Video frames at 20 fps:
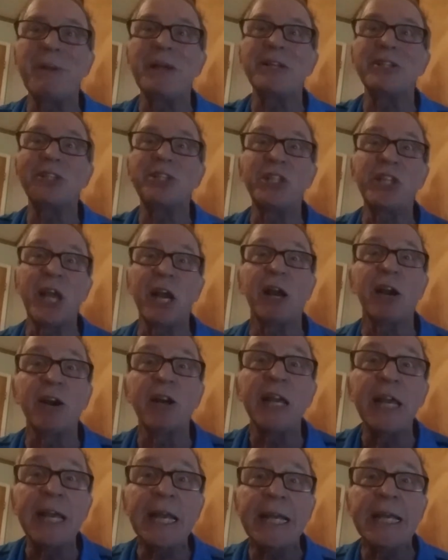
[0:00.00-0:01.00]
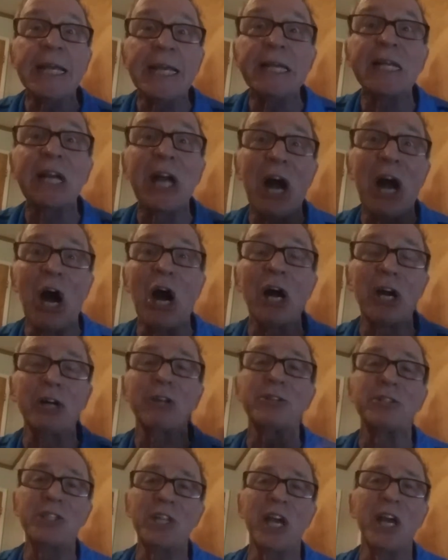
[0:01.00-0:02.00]
because there he
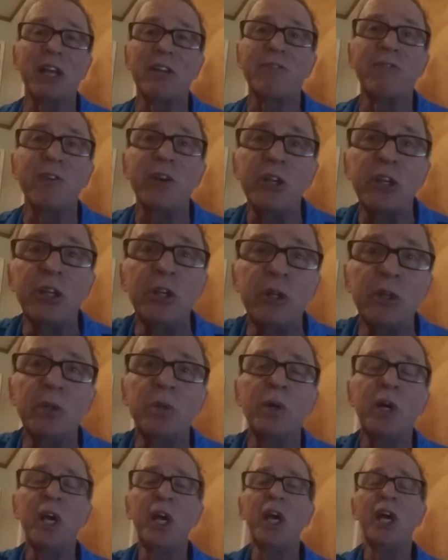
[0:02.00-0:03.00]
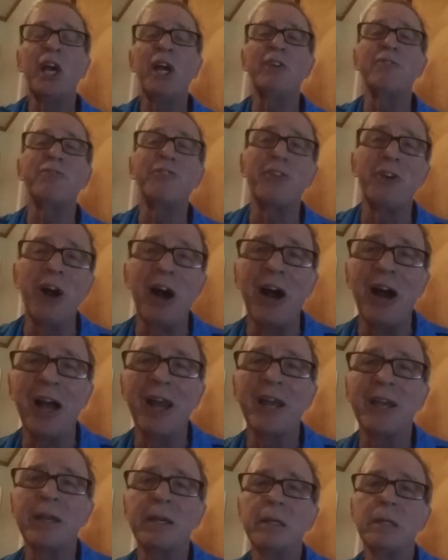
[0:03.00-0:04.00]
conquered death for you and for
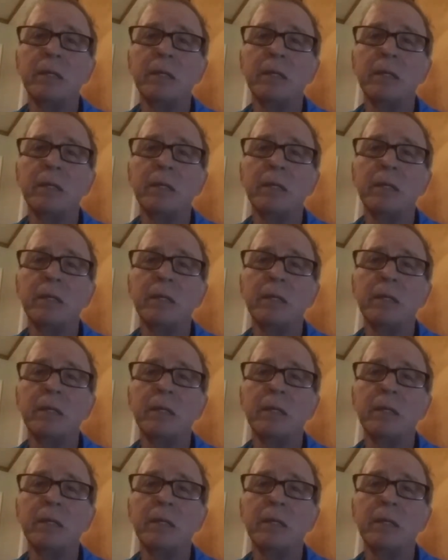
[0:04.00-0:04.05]
I.